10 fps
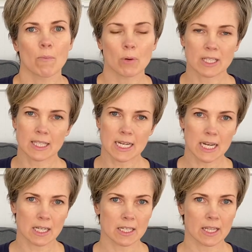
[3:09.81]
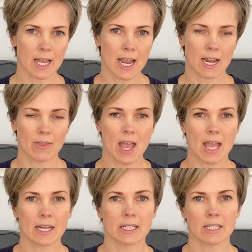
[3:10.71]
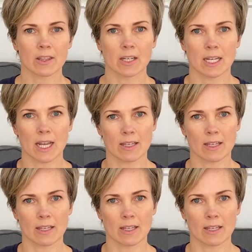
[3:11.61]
Press the knee into the hand into the knee.